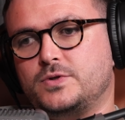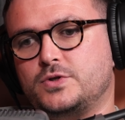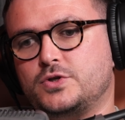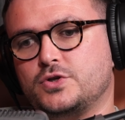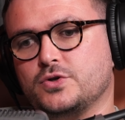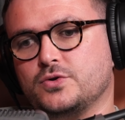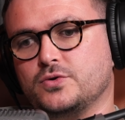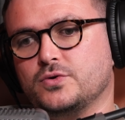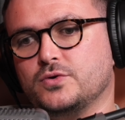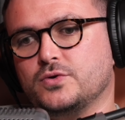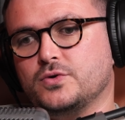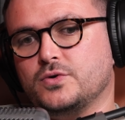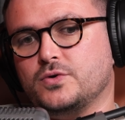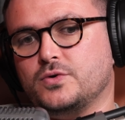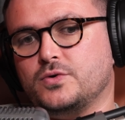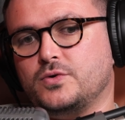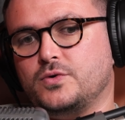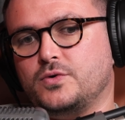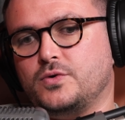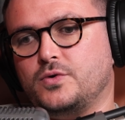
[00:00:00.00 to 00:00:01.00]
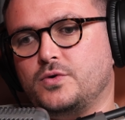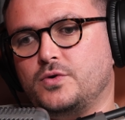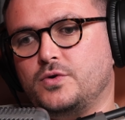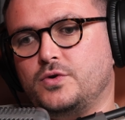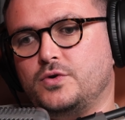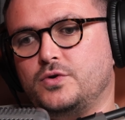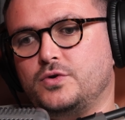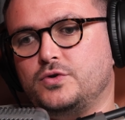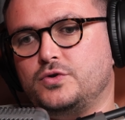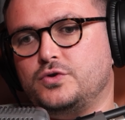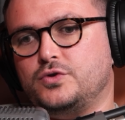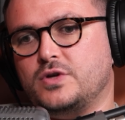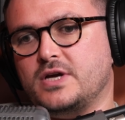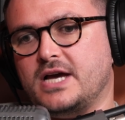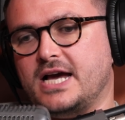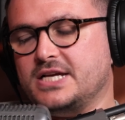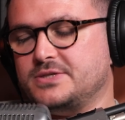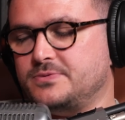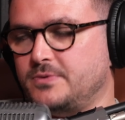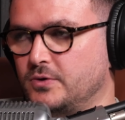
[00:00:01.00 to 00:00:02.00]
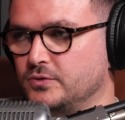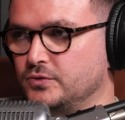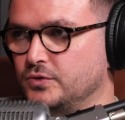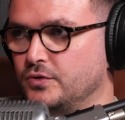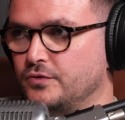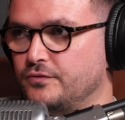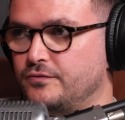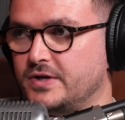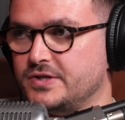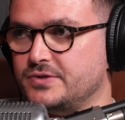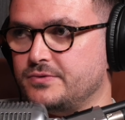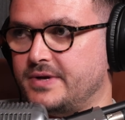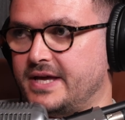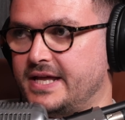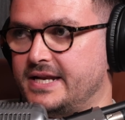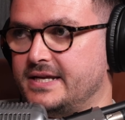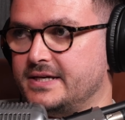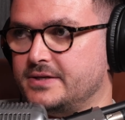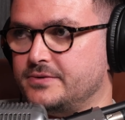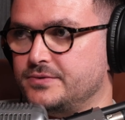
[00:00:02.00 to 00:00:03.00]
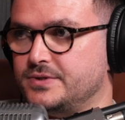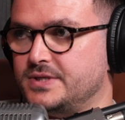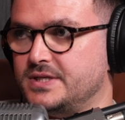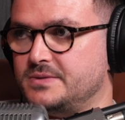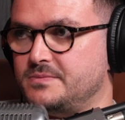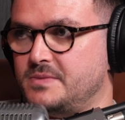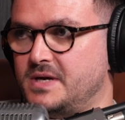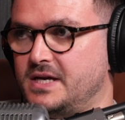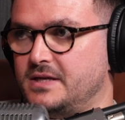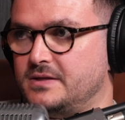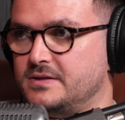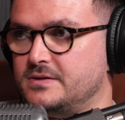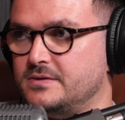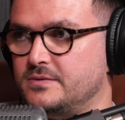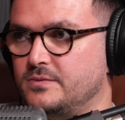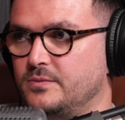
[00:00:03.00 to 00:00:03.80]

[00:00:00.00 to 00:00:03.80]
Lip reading: so as we all know, Russell Kent Nicholls has made